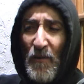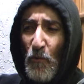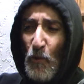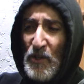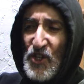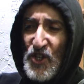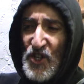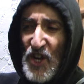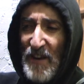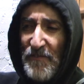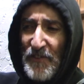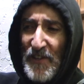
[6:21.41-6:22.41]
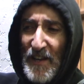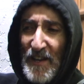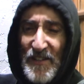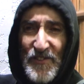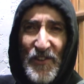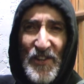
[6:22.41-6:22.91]
would shift
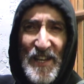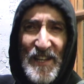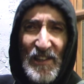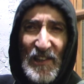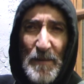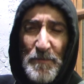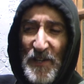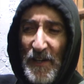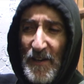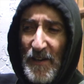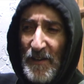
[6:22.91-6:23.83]
to the ecliptic.